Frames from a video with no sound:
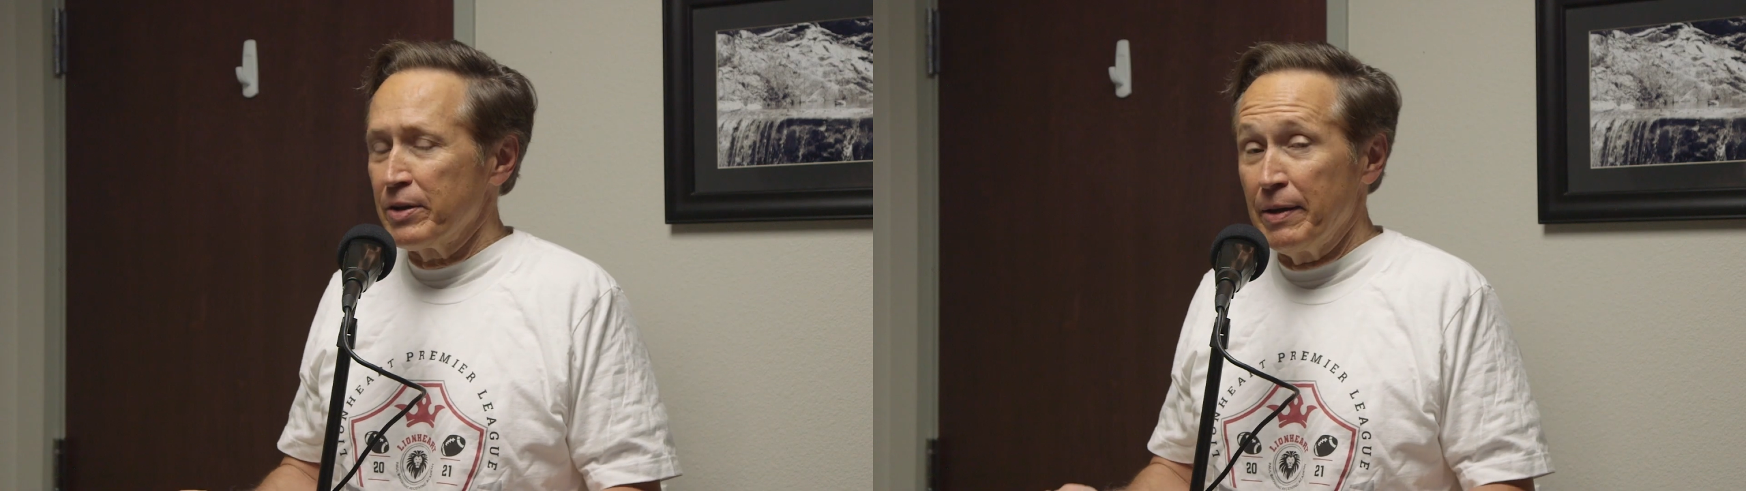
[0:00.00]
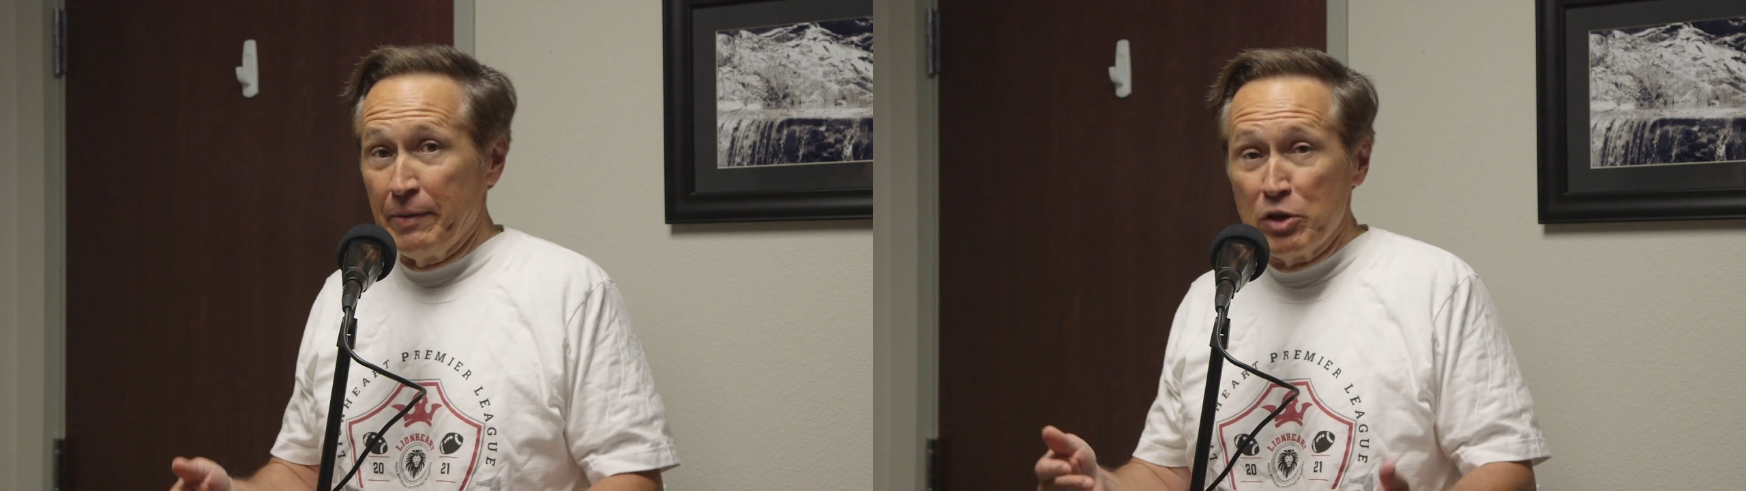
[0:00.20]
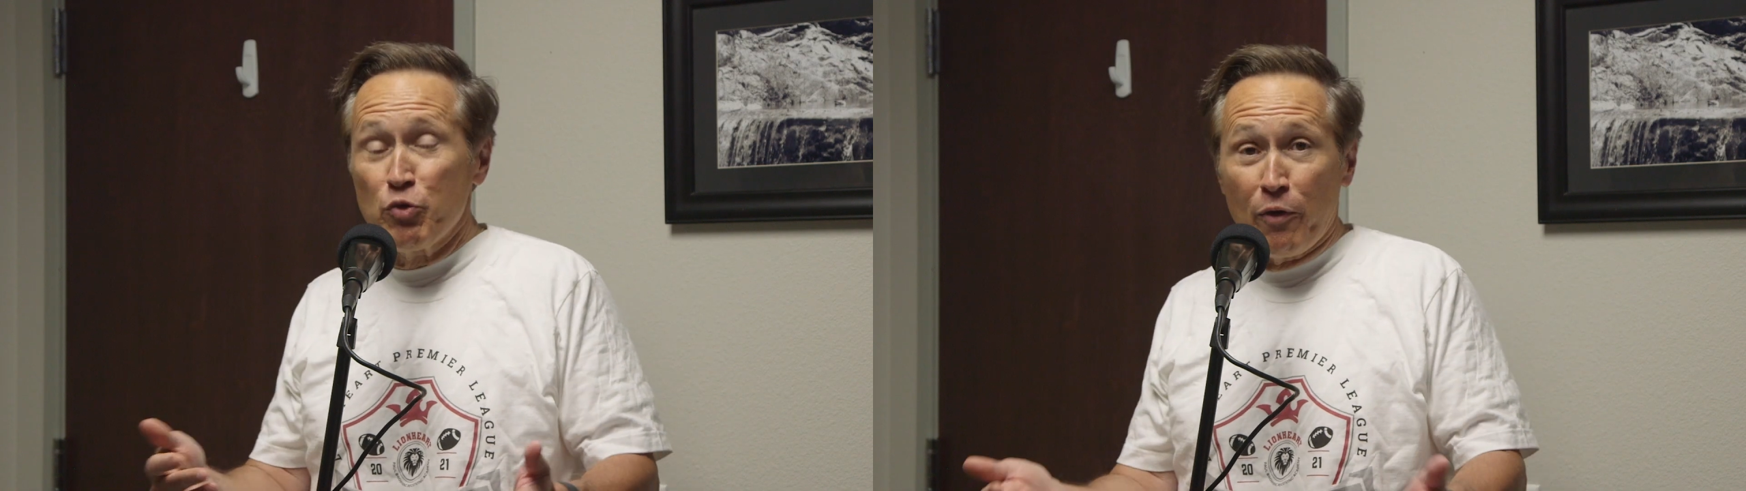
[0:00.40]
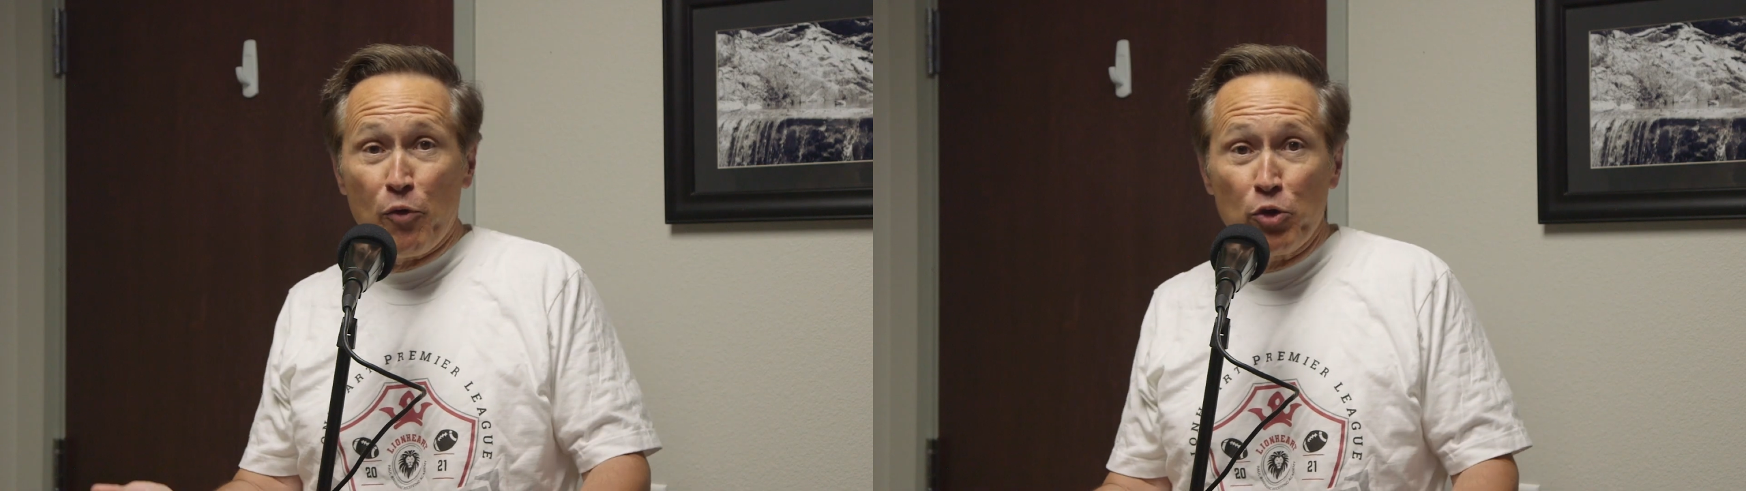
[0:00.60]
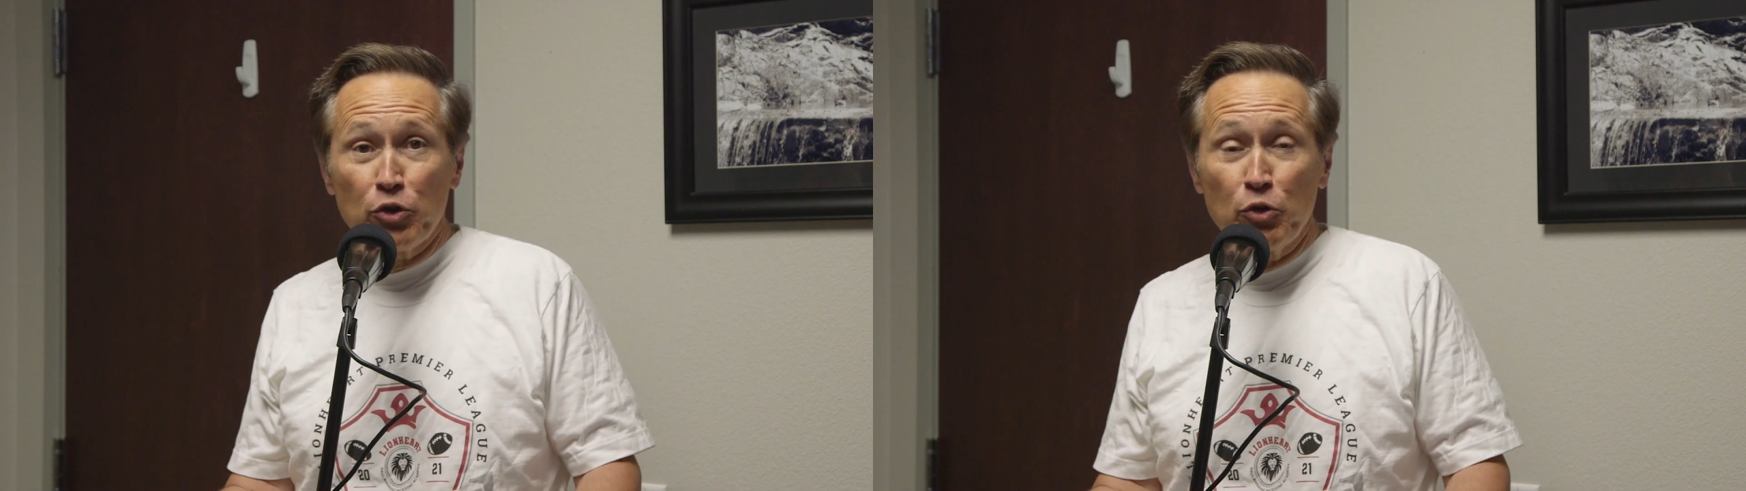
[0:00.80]
it's
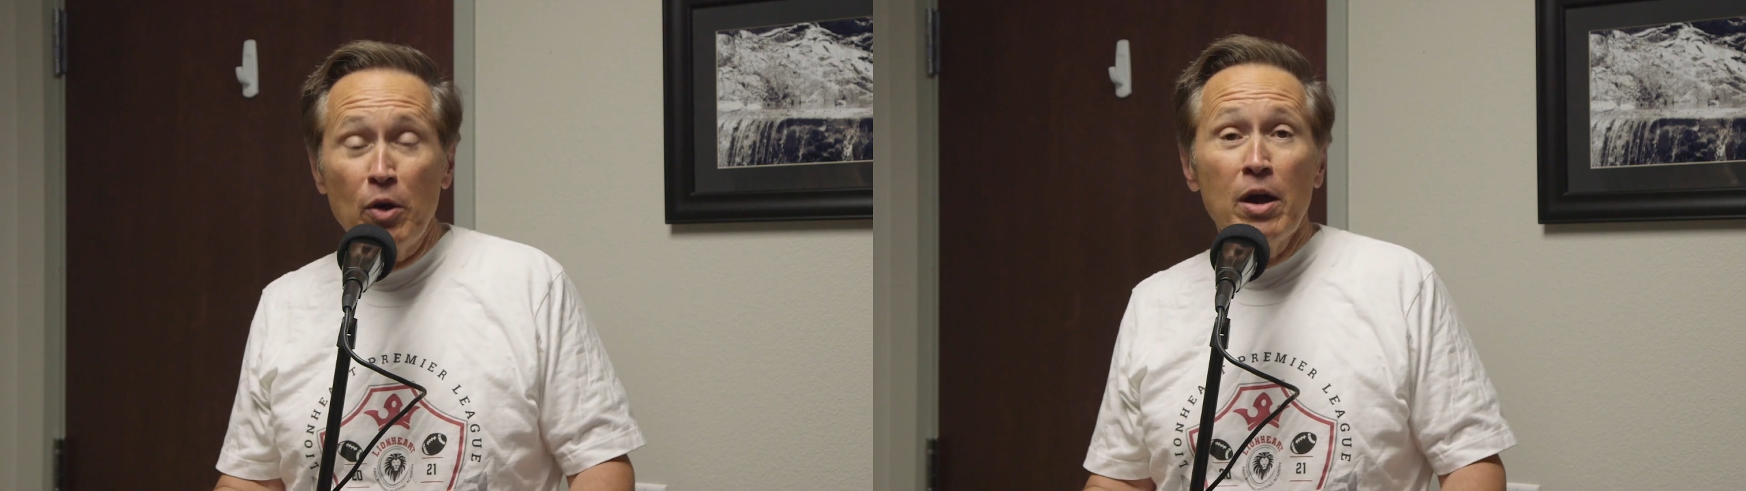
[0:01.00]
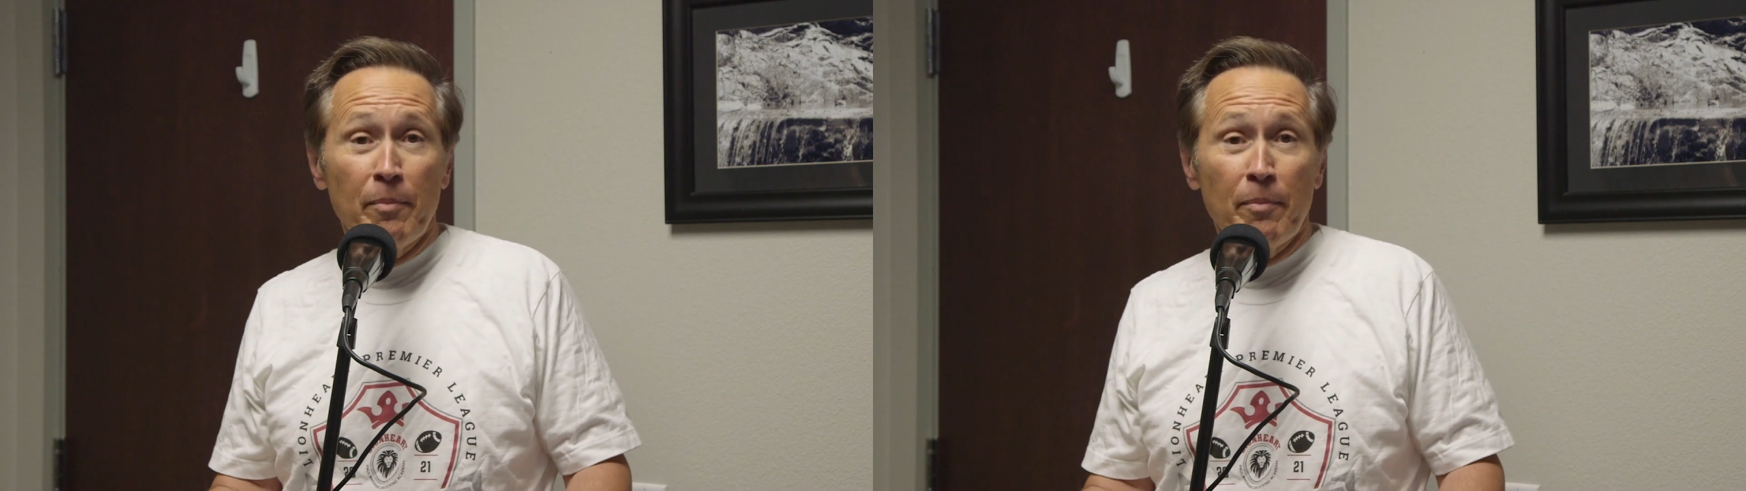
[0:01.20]
referred to